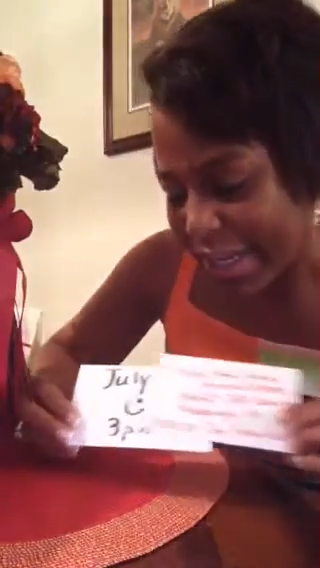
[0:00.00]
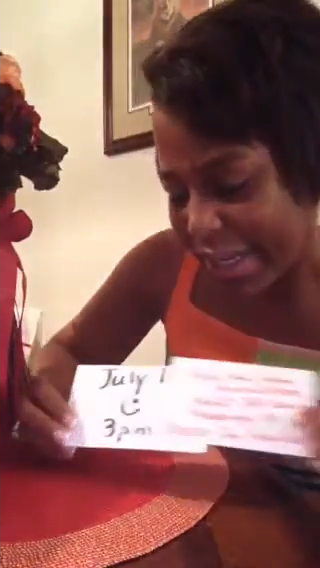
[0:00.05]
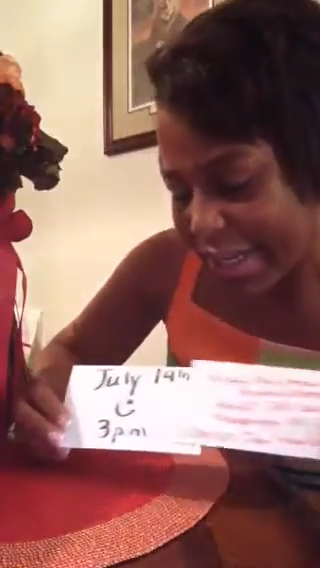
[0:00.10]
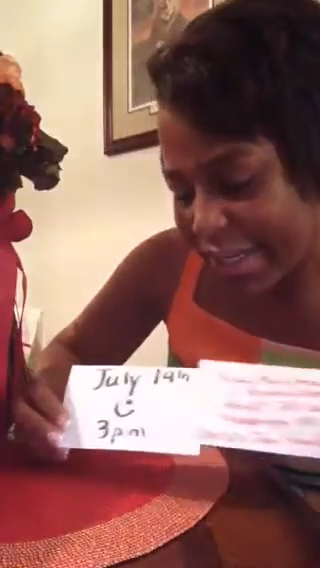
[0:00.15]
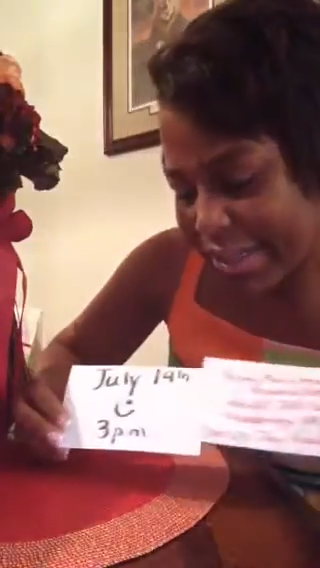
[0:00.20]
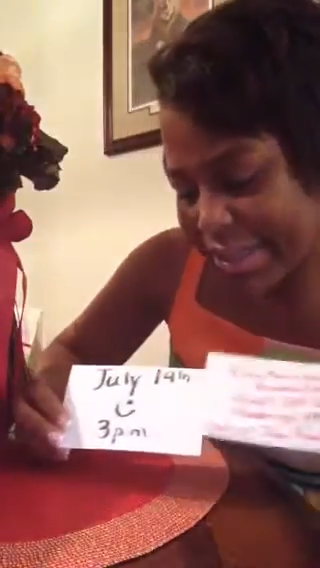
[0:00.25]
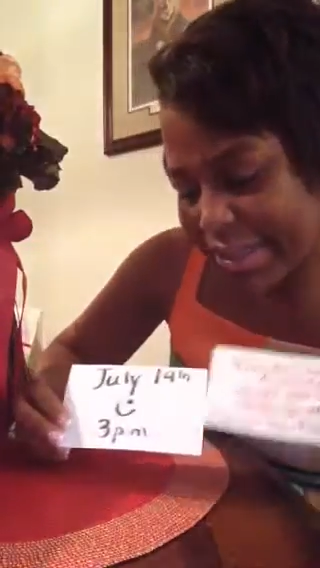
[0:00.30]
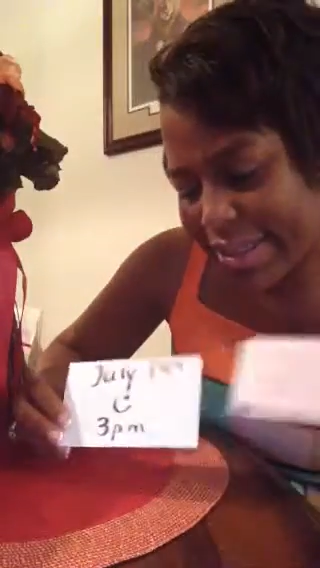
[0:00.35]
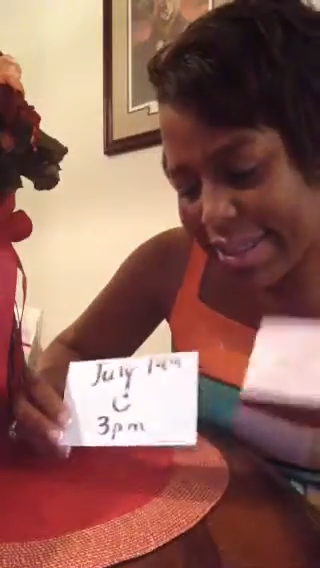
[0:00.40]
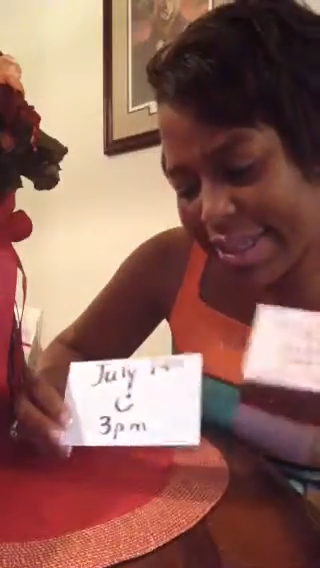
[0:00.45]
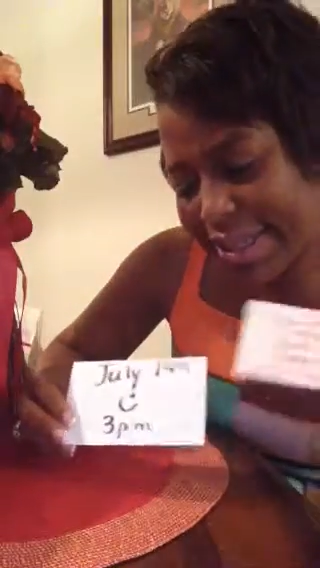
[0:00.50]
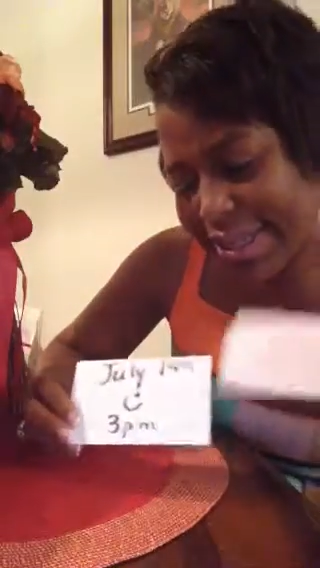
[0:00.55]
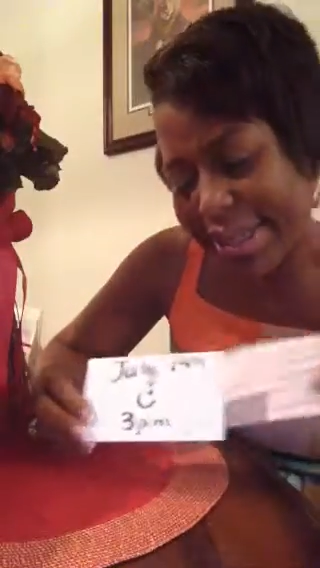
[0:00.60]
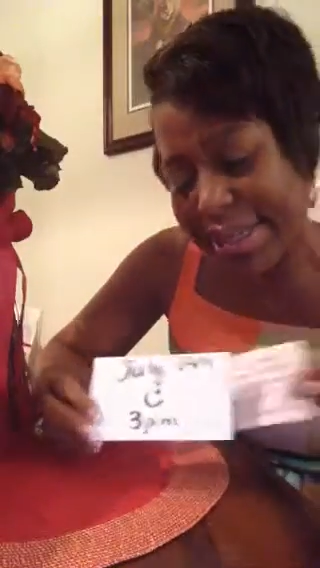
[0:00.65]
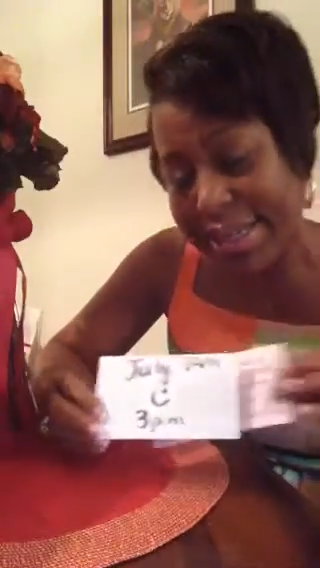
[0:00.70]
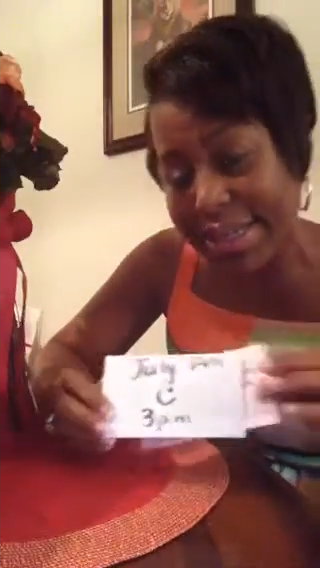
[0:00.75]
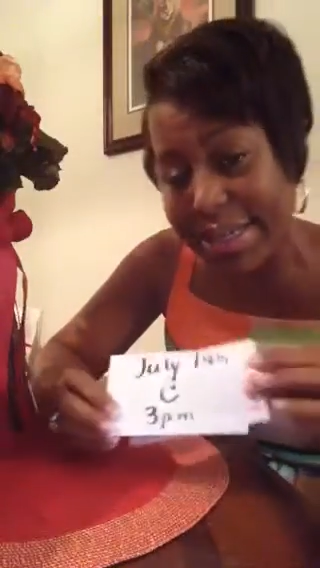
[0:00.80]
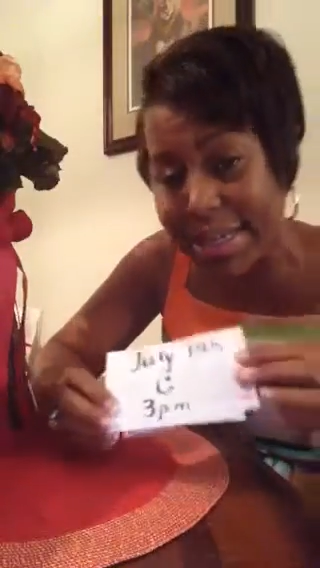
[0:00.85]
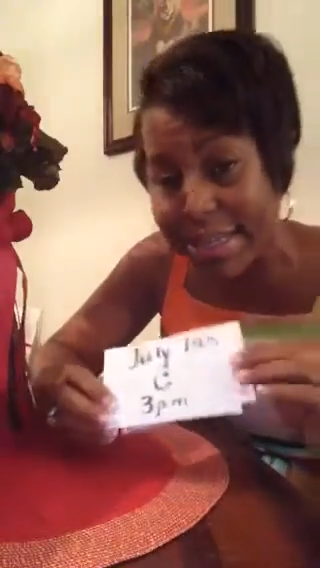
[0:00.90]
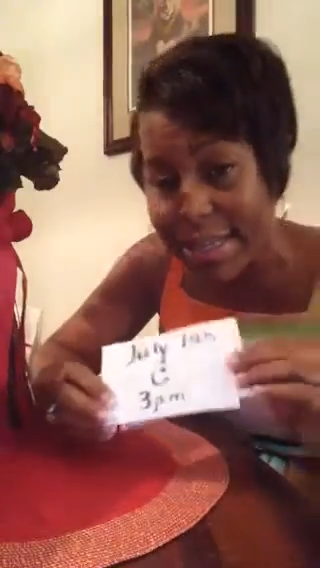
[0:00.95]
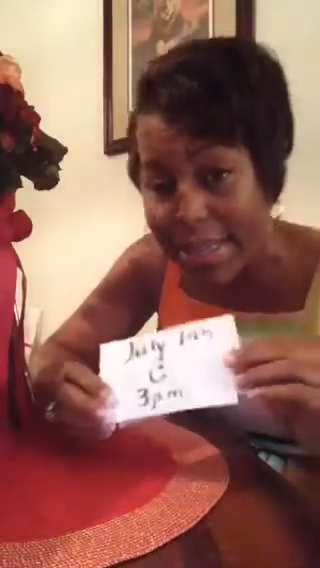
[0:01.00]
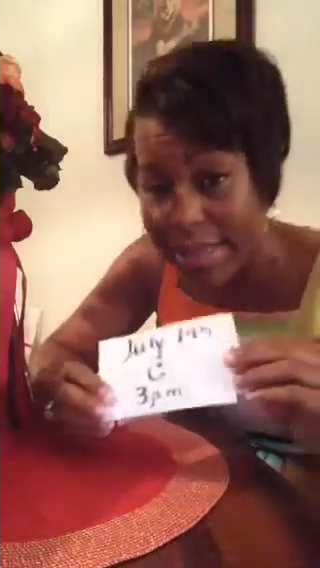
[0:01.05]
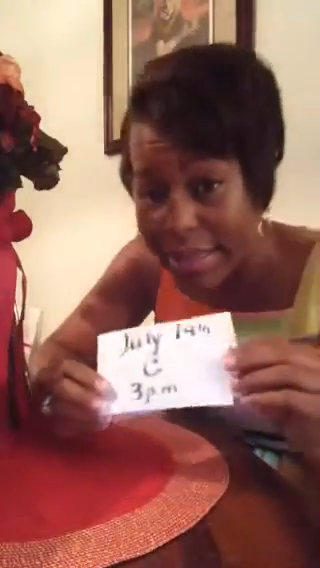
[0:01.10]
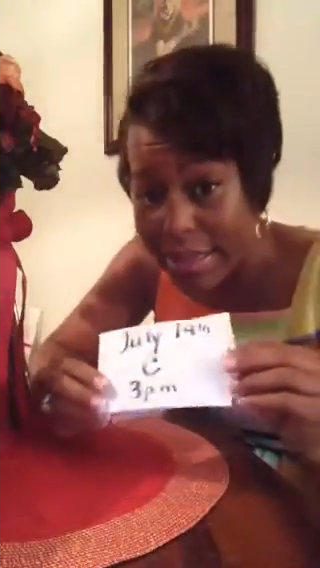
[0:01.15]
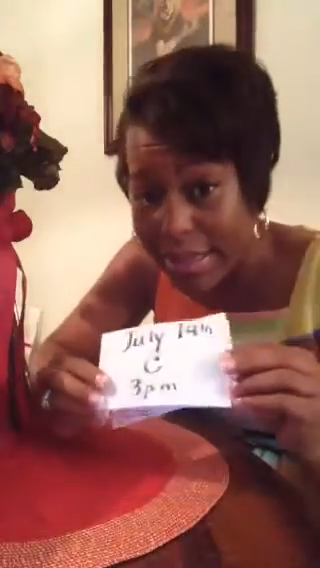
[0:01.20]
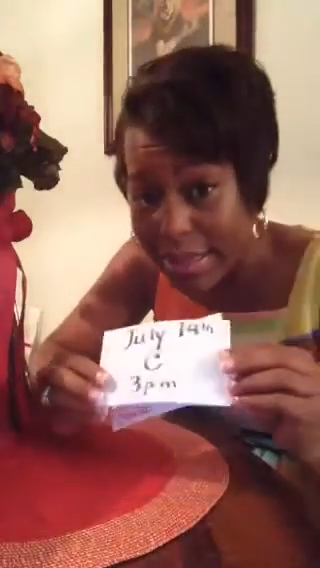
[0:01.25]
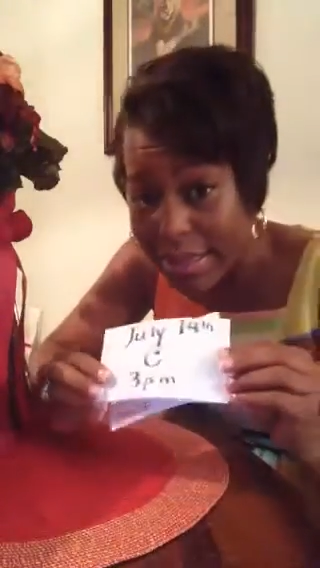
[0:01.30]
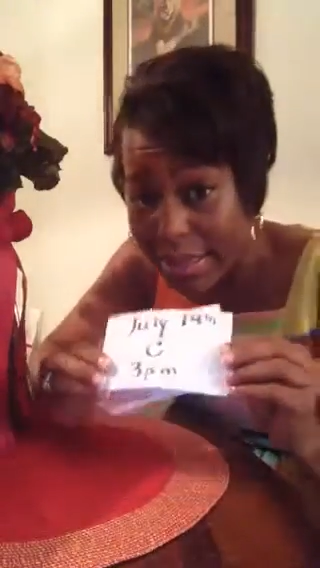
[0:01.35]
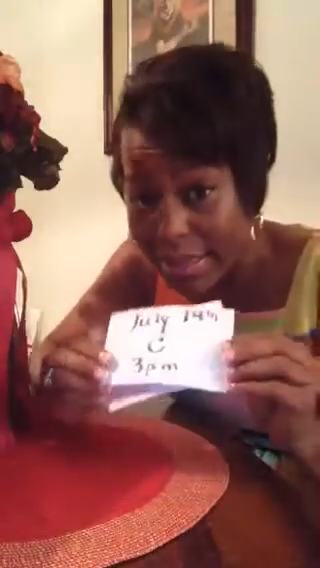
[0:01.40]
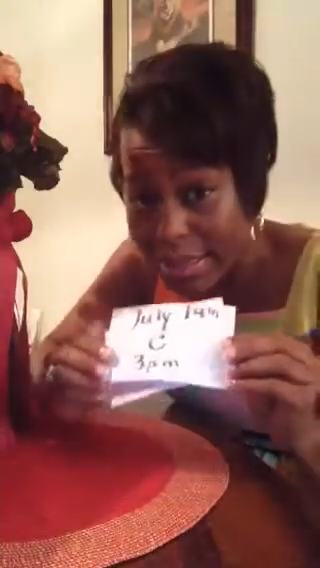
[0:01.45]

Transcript: 19.